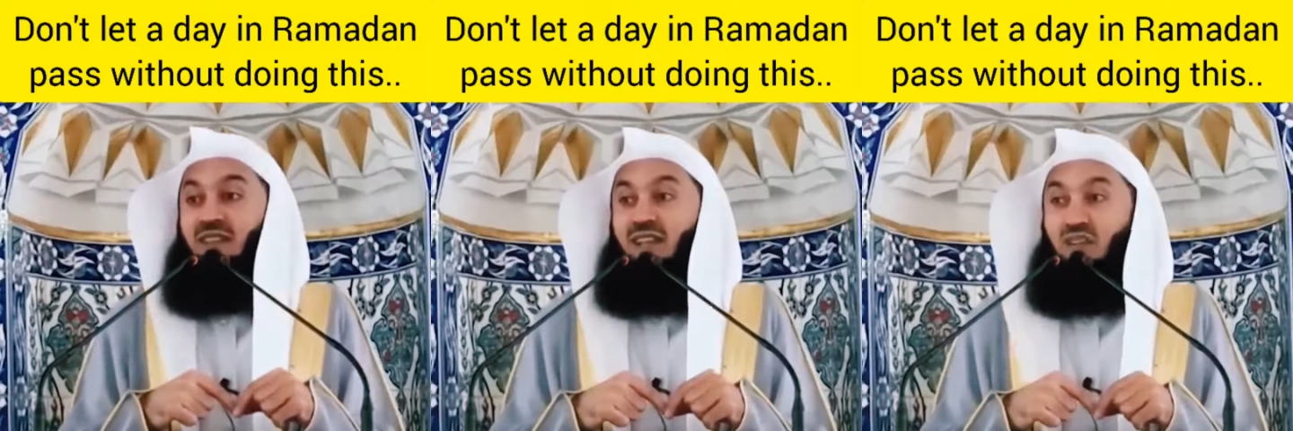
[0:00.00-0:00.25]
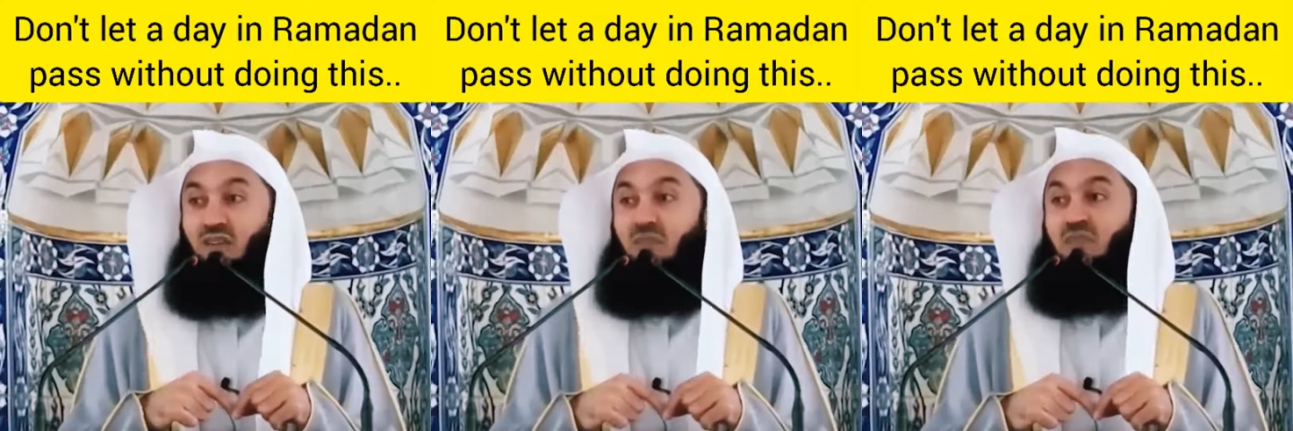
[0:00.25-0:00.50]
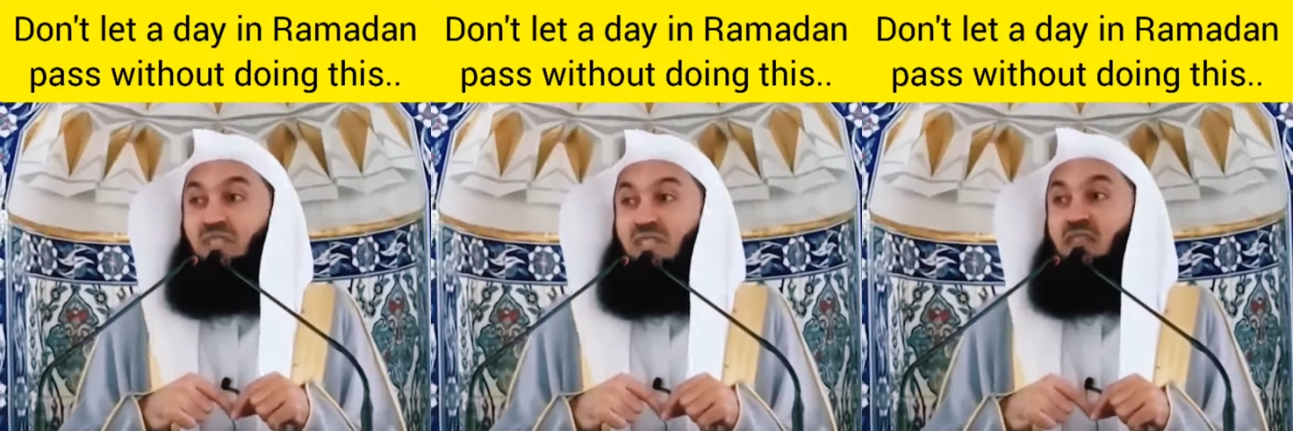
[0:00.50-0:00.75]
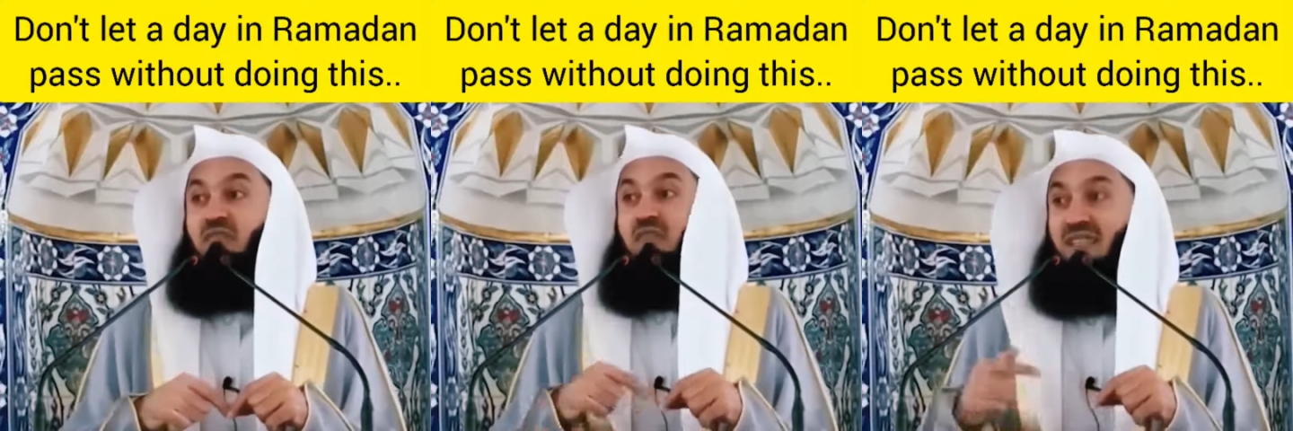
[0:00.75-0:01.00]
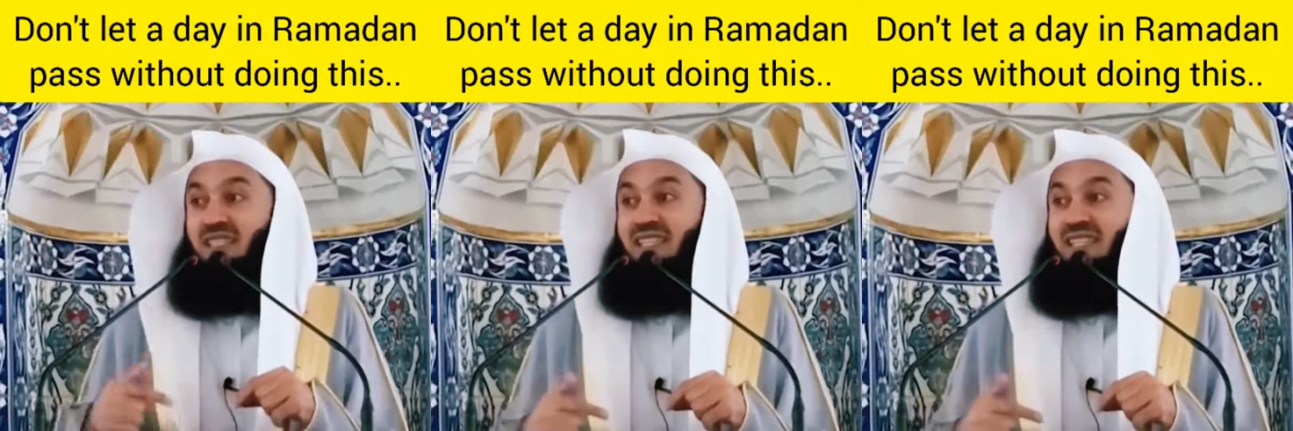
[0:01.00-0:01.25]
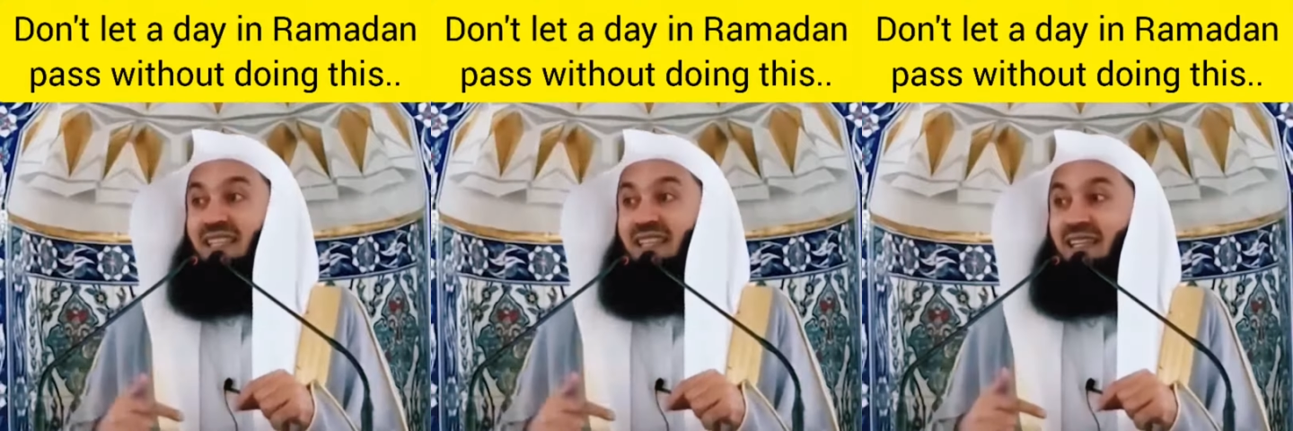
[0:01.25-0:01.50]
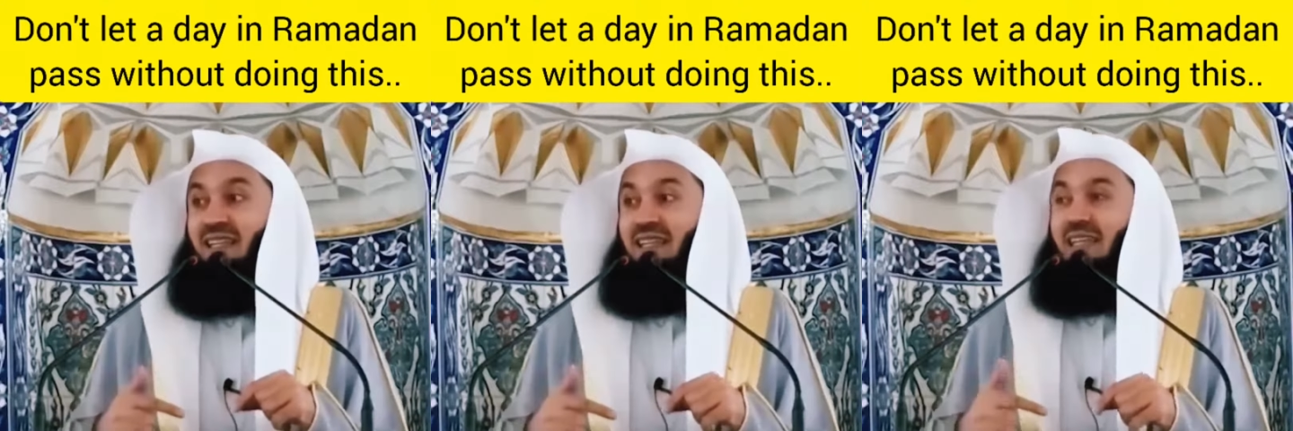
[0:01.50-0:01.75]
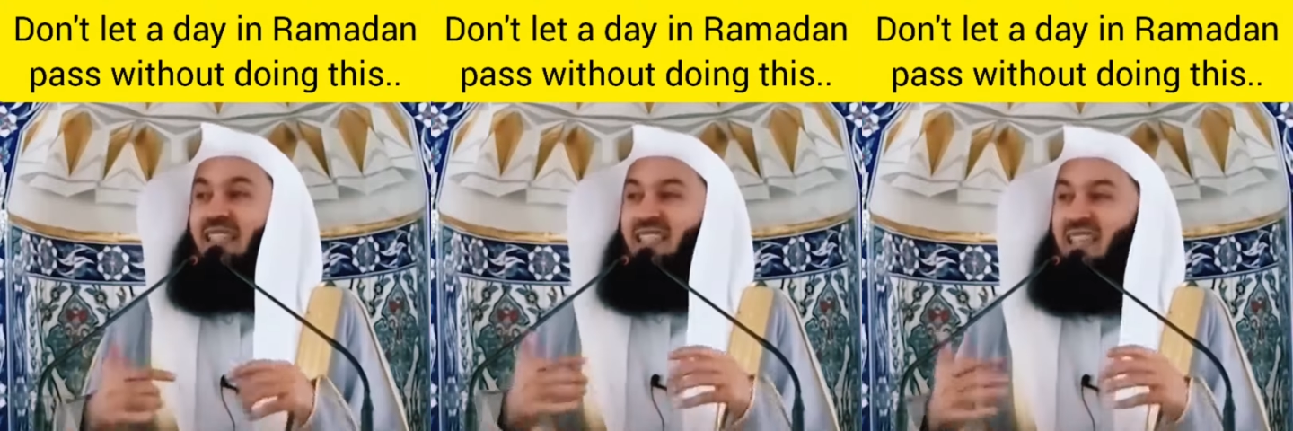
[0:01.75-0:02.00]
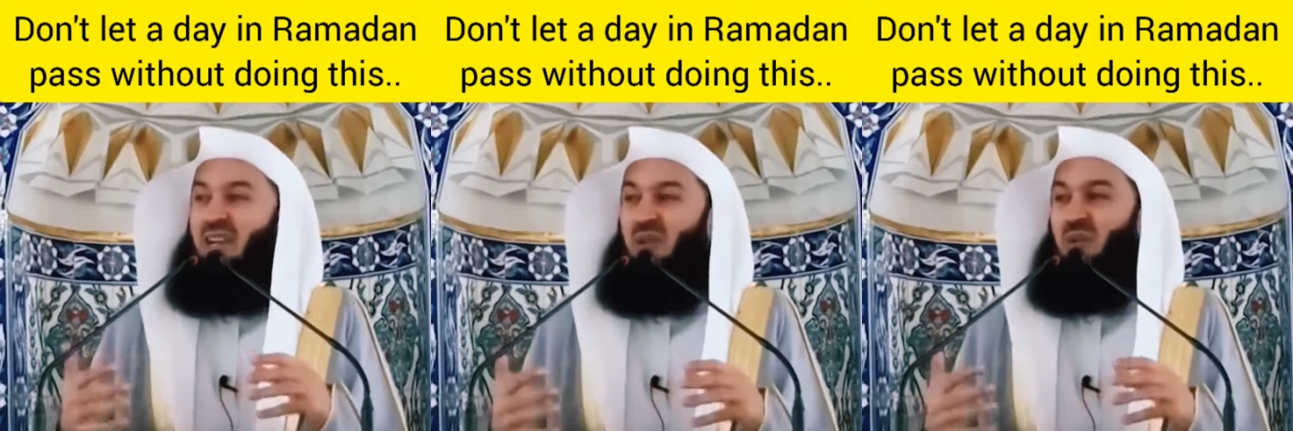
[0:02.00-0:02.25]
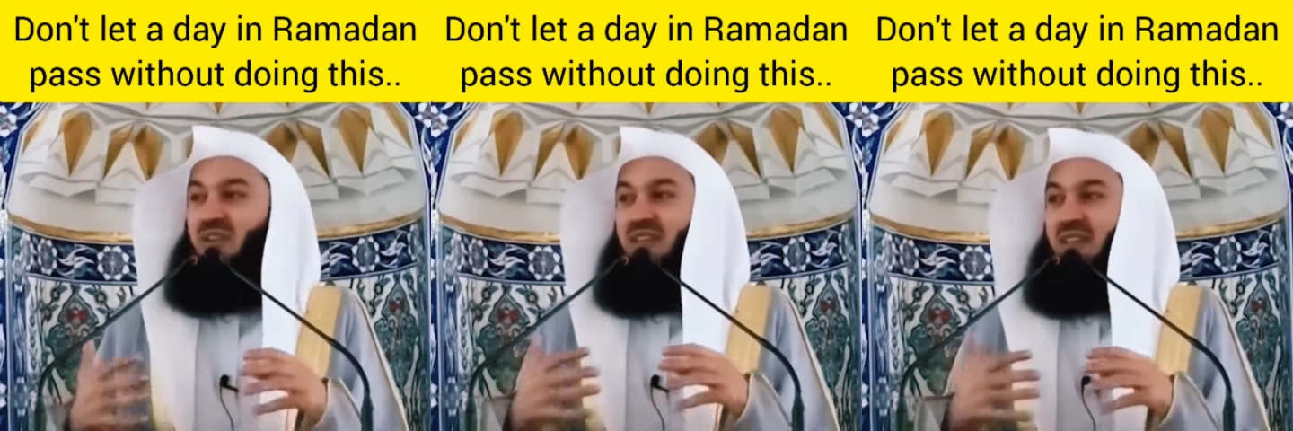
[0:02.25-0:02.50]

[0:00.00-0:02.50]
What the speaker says: And obviously fasting is included